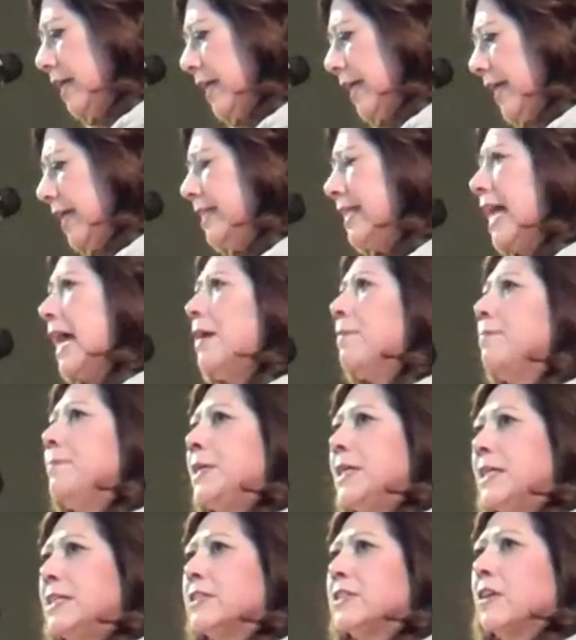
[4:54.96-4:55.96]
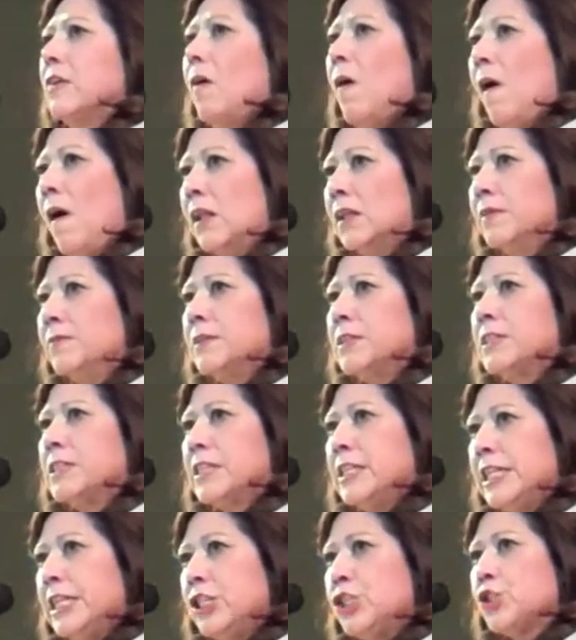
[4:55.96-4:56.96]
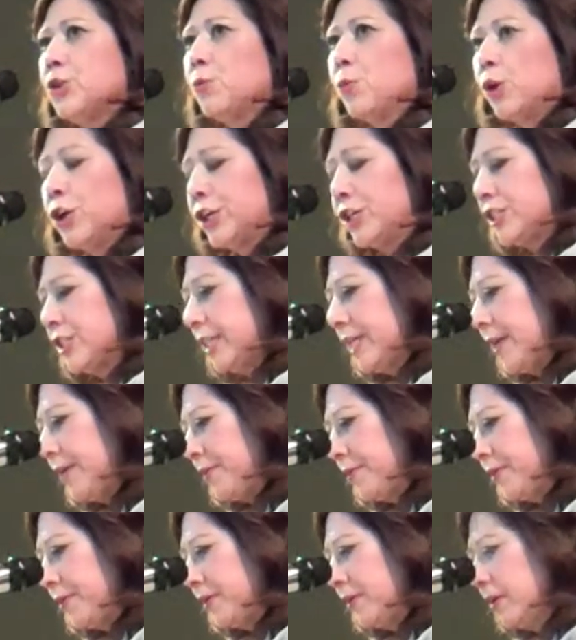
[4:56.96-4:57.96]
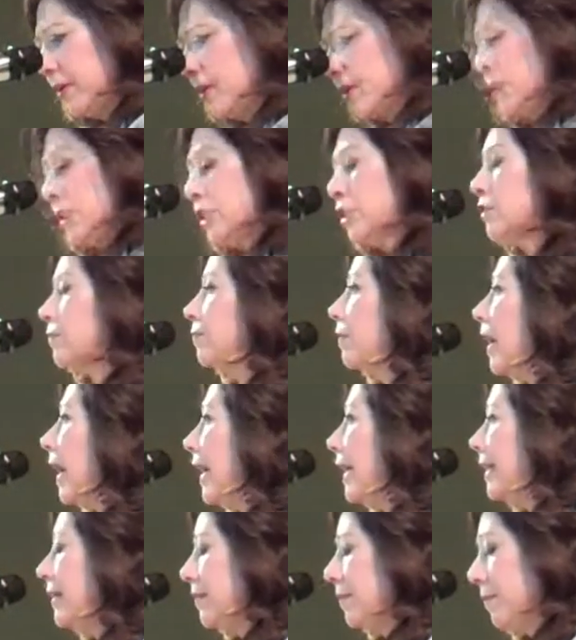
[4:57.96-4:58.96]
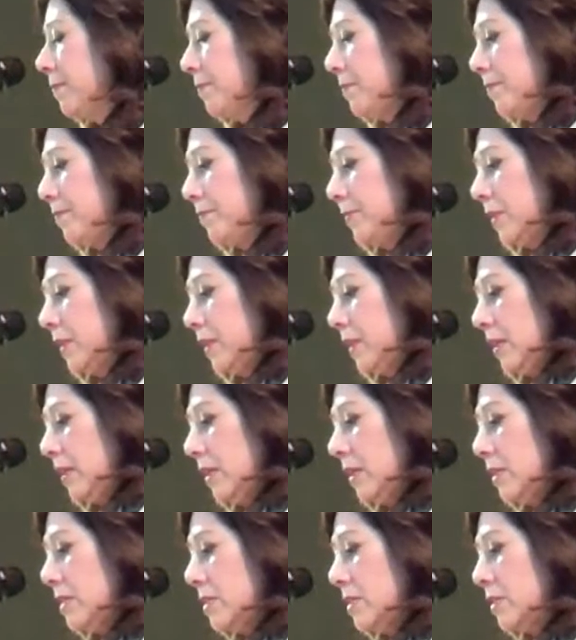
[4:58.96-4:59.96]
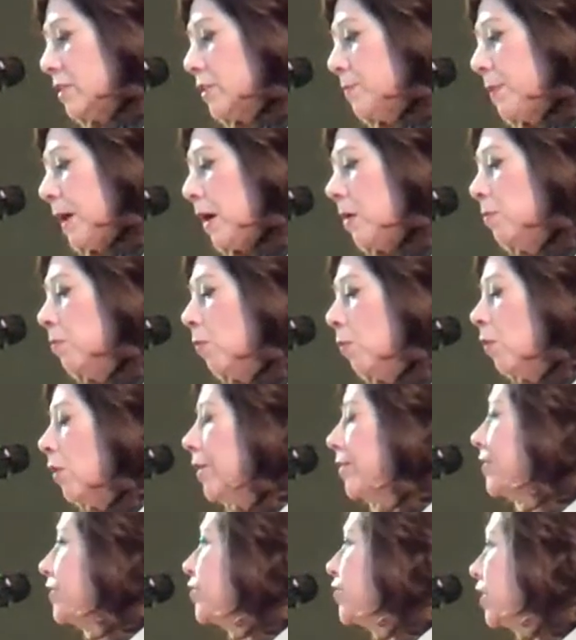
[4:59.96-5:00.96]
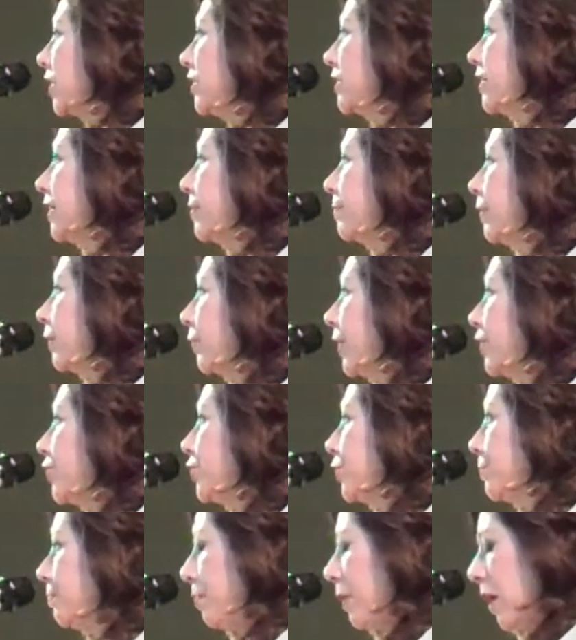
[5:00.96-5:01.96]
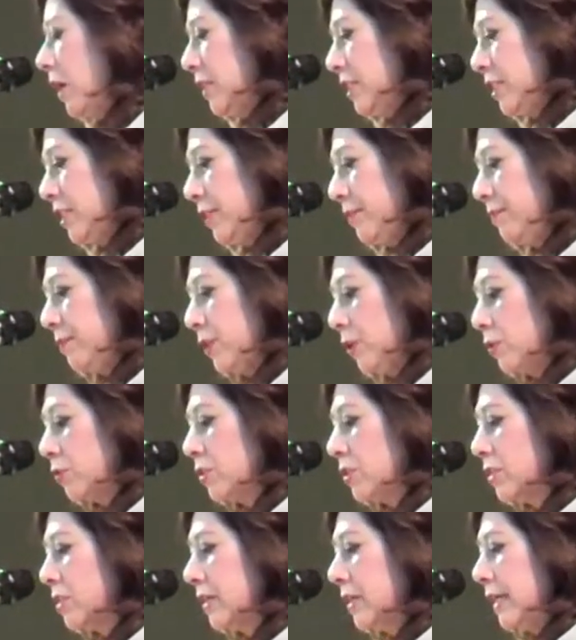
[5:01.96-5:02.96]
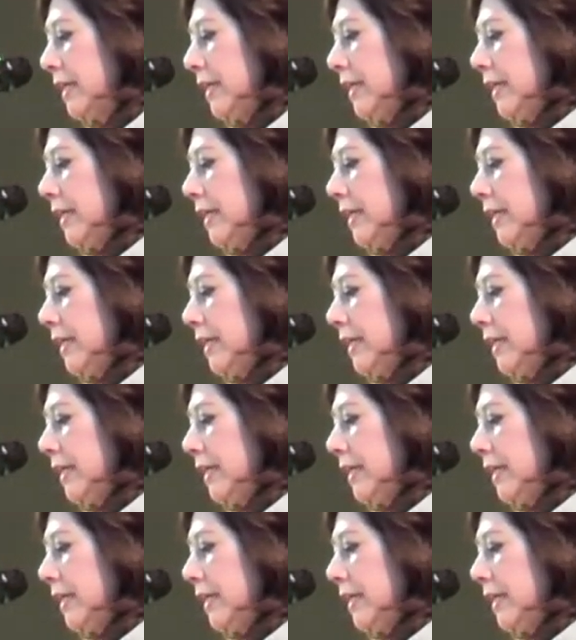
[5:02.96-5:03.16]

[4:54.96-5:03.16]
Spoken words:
And that means that all of us need to work together. This fight is about more than just an immigration policy, folks.